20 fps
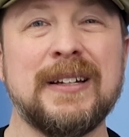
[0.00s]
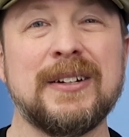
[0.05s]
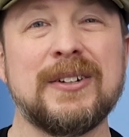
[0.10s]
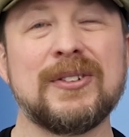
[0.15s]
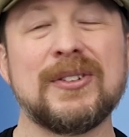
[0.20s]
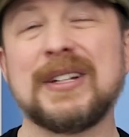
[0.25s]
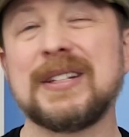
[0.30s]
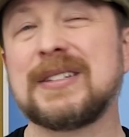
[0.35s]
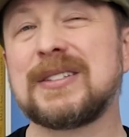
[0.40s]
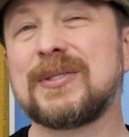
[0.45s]

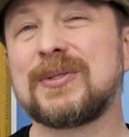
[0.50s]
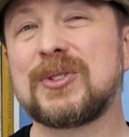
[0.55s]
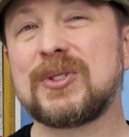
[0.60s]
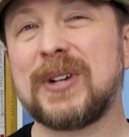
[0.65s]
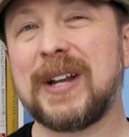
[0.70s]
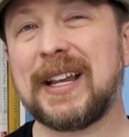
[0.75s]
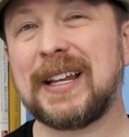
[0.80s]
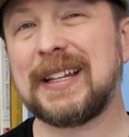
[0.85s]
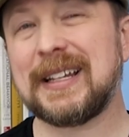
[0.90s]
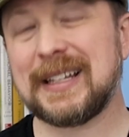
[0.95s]
Right, so
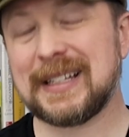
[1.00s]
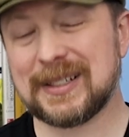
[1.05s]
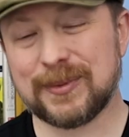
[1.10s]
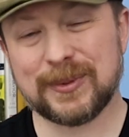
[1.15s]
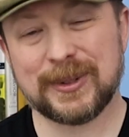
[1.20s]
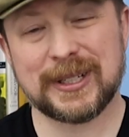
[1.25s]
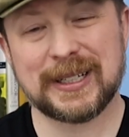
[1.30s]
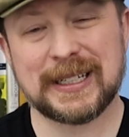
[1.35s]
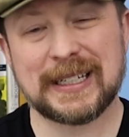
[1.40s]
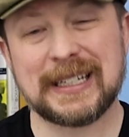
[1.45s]
tracking is
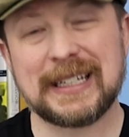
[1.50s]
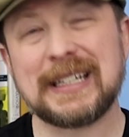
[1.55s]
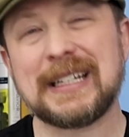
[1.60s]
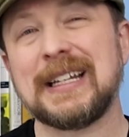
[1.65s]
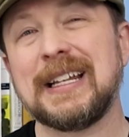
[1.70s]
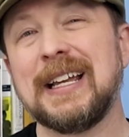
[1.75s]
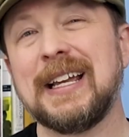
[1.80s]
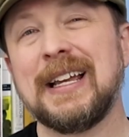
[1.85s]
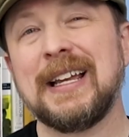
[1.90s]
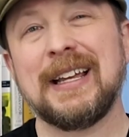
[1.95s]
really
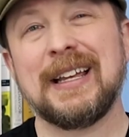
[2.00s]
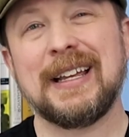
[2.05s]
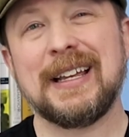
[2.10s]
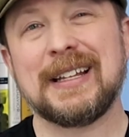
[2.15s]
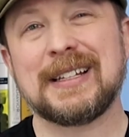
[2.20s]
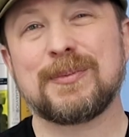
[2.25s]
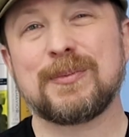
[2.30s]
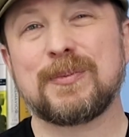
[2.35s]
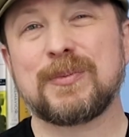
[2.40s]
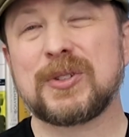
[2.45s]
key.
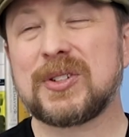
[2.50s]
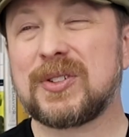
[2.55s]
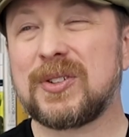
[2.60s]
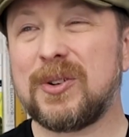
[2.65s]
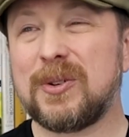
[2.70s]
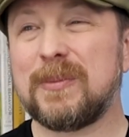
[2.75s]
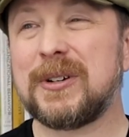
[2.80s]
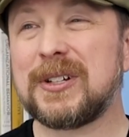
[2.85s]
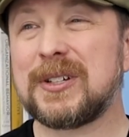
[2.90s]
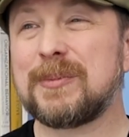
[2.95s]
It's
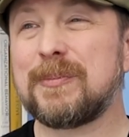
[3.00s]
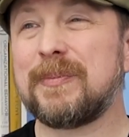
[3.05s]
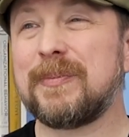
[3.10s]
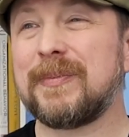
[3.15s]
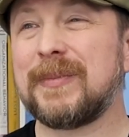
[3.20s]
so much